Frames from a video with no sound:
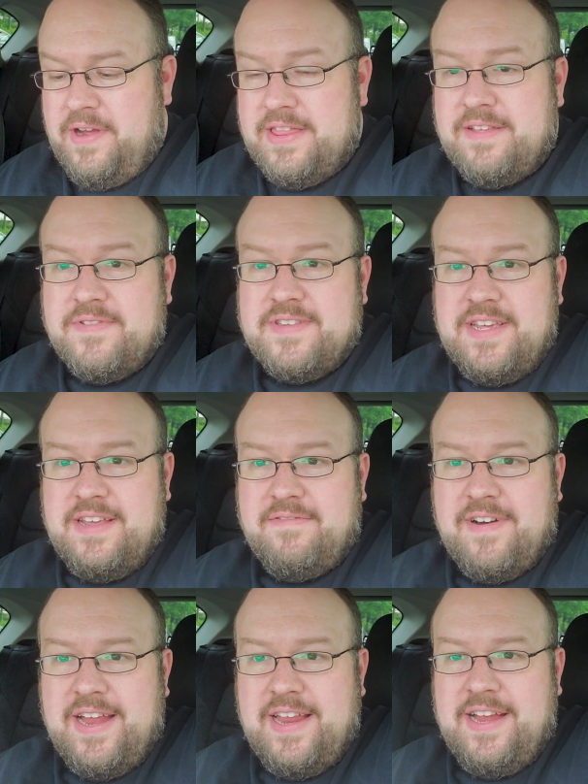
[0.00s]
Got the receipt
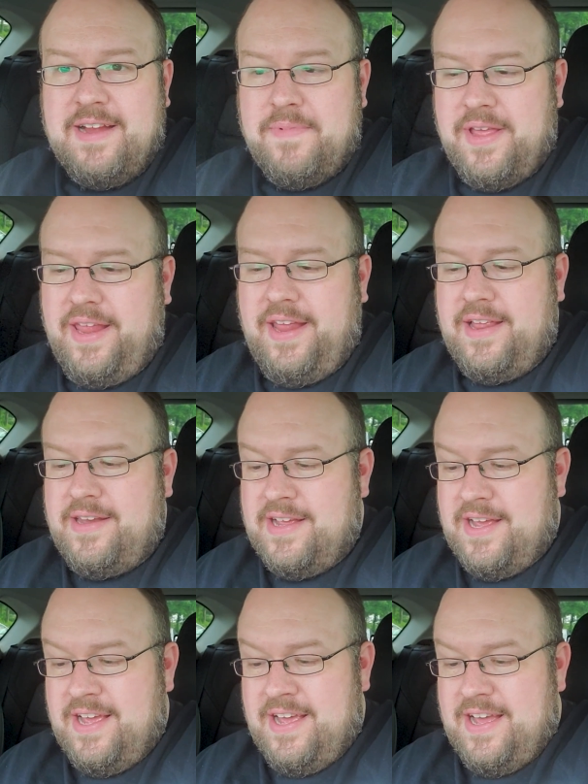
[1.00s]
right here in my hand.
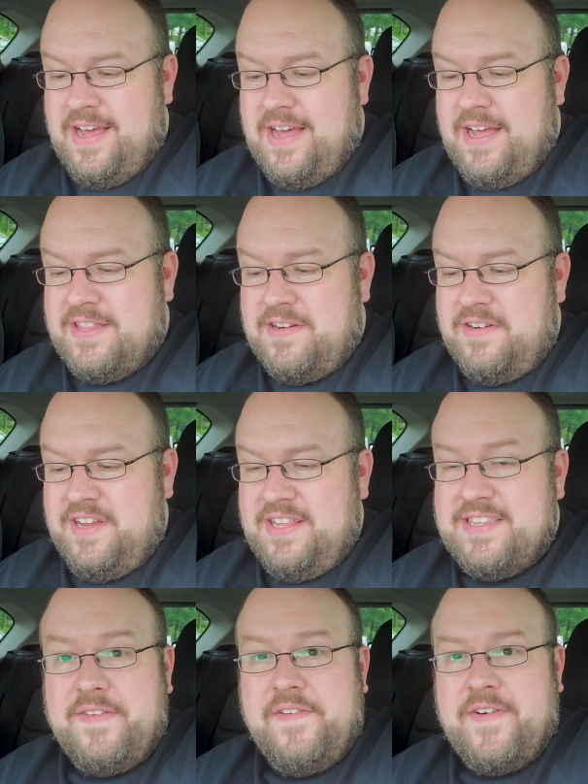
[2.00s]

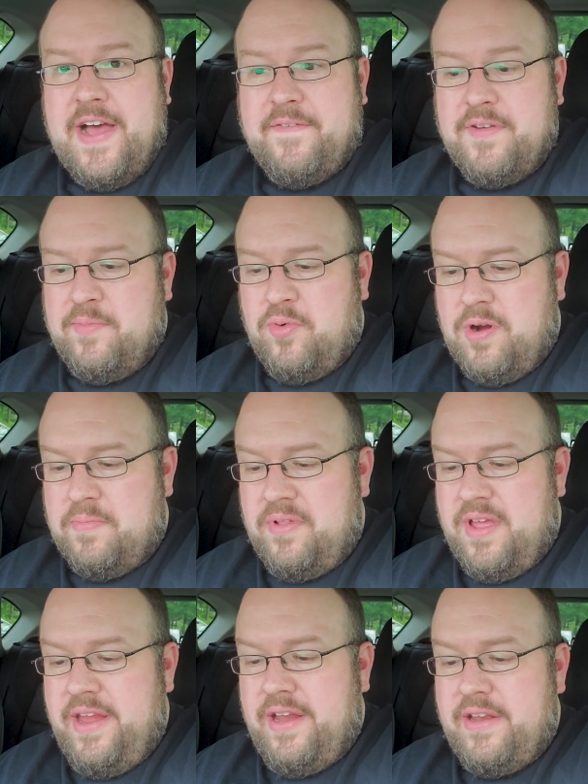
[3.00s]
$13.75 for the pork
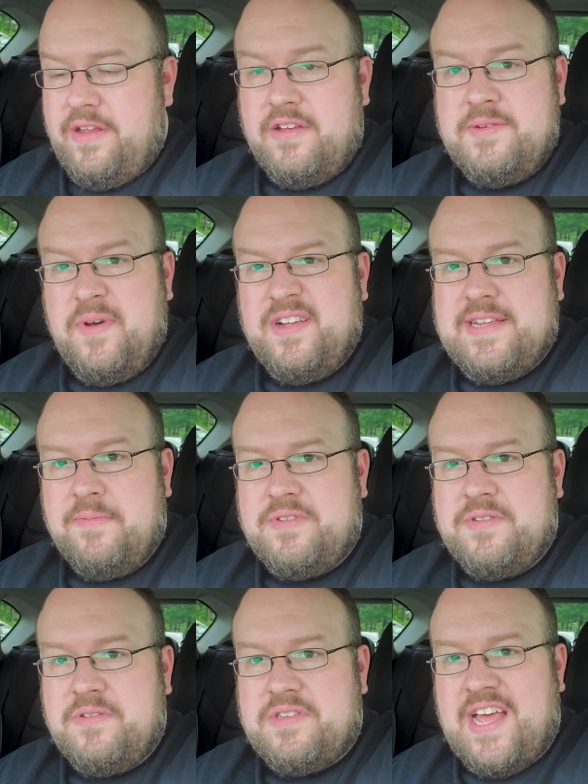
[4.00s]
plate. Those plates come with
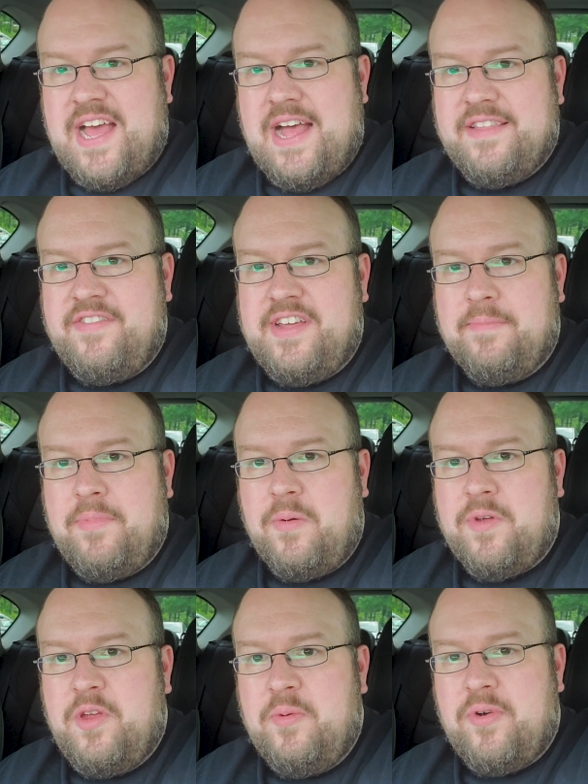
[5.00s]
2 sides, and you get
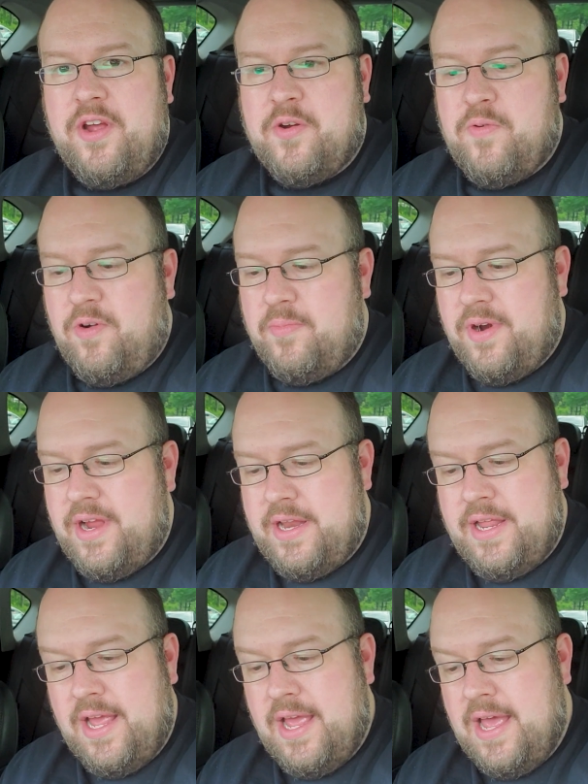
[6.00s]
barbecue bread or
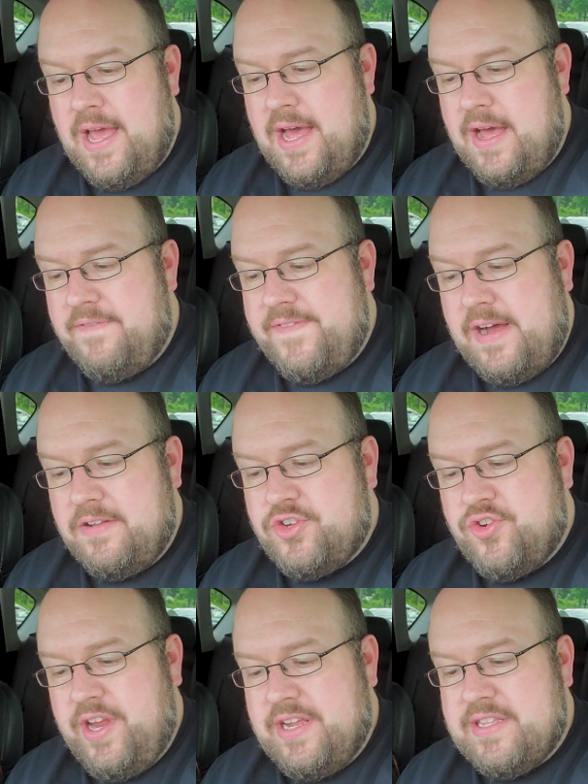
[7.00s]
cornbread. Fountain
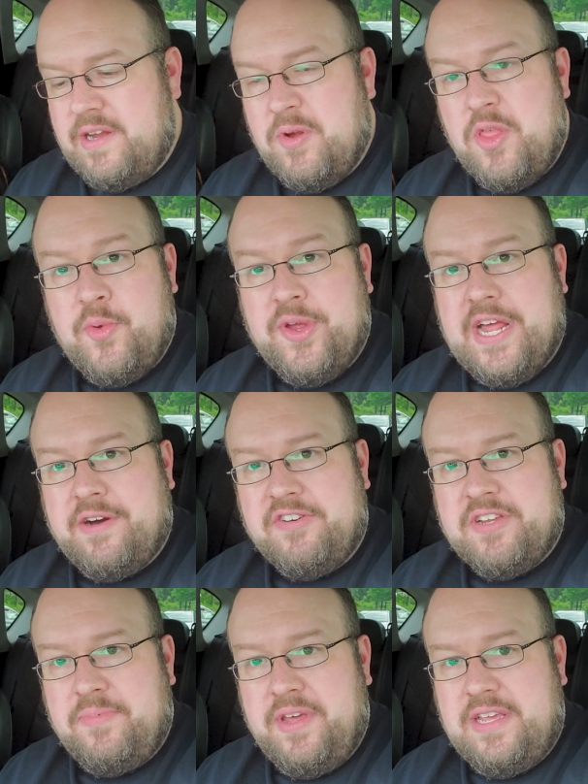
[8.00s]
drinks, they were
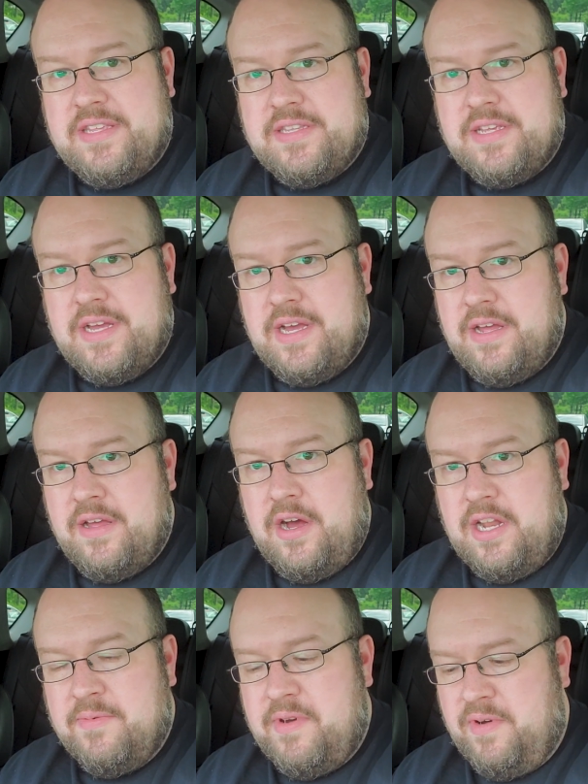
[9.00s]
$3 a piece.
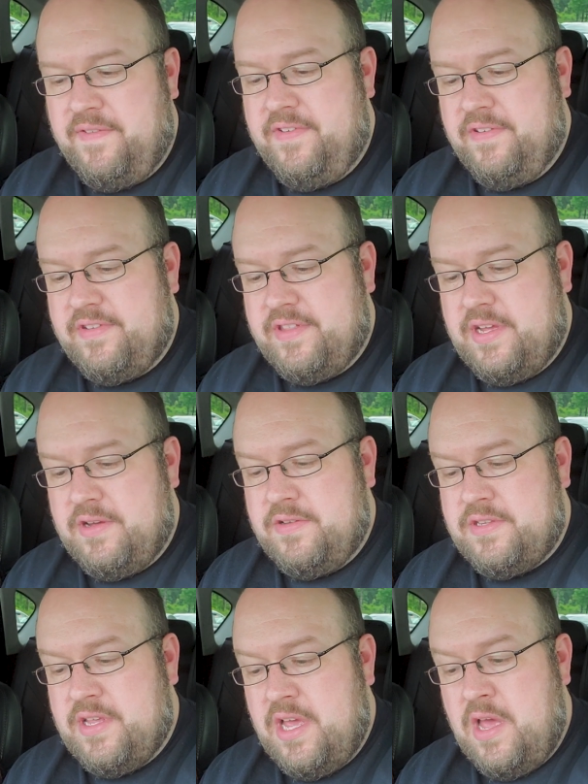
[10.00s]
Unlimited refills on
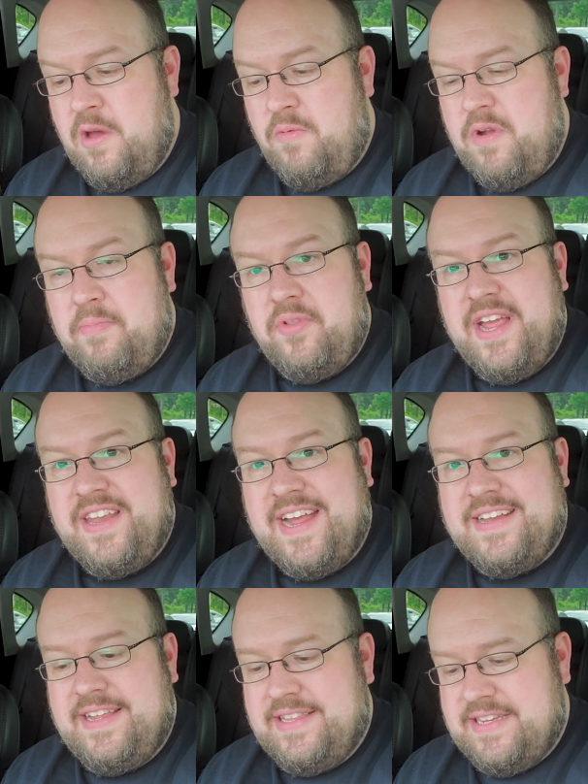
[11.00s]
those. Rib plate,
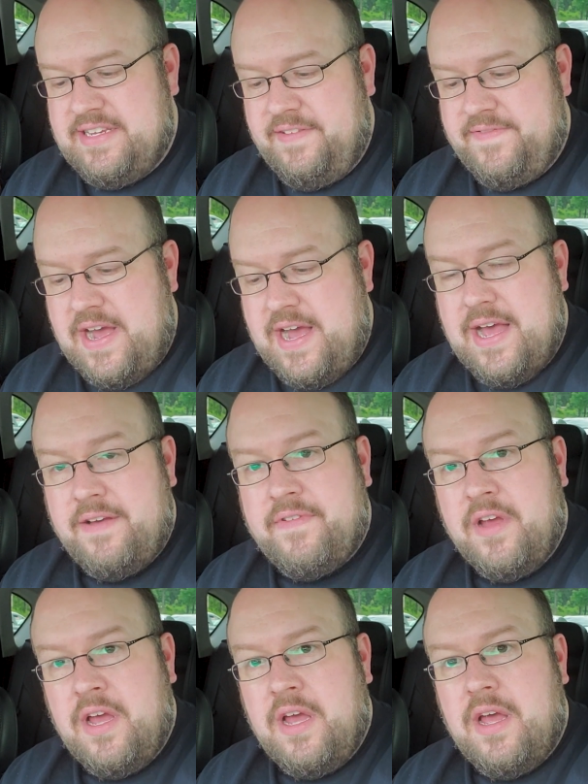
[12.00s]
$19.65.
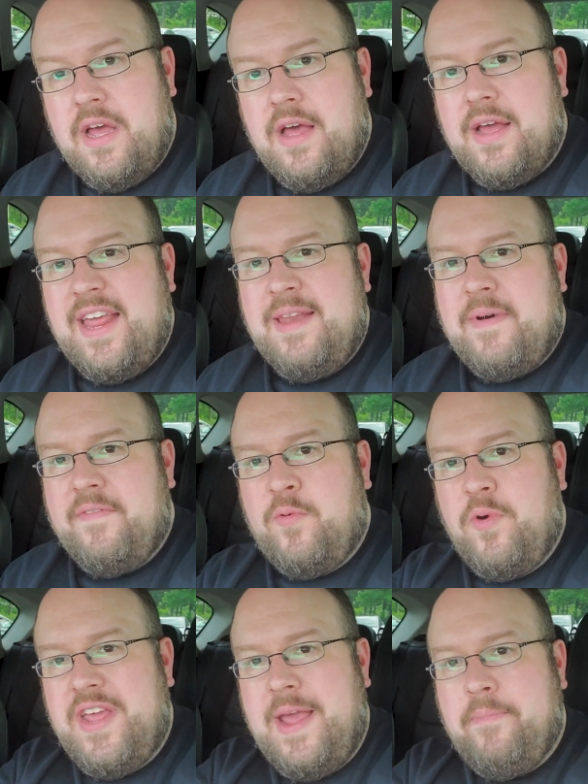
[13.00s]
Came to about
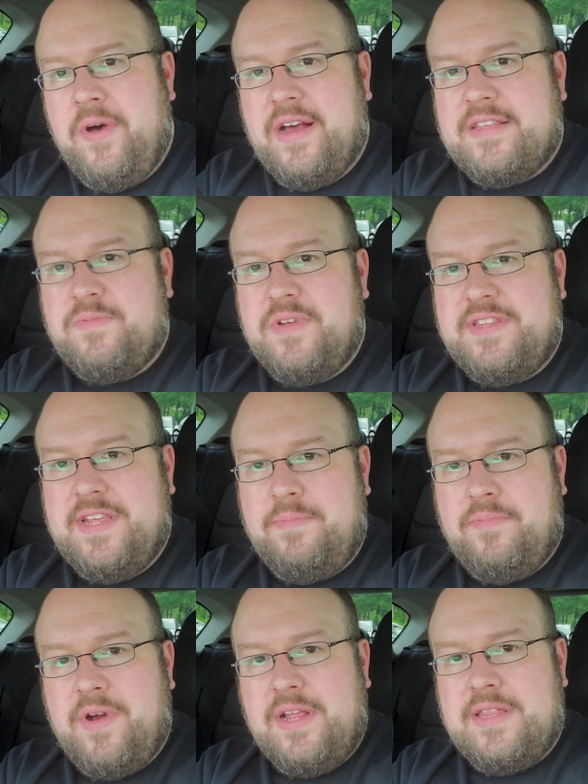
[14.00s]
$48 with tip
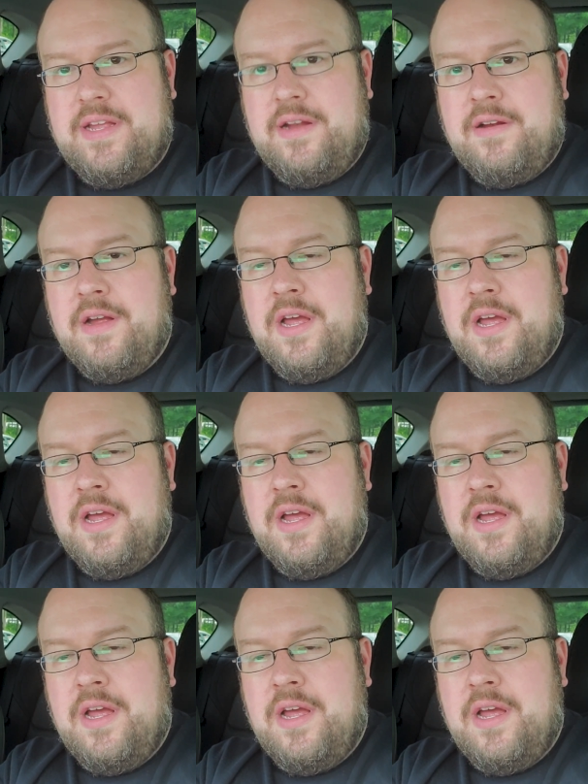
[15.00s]
right there.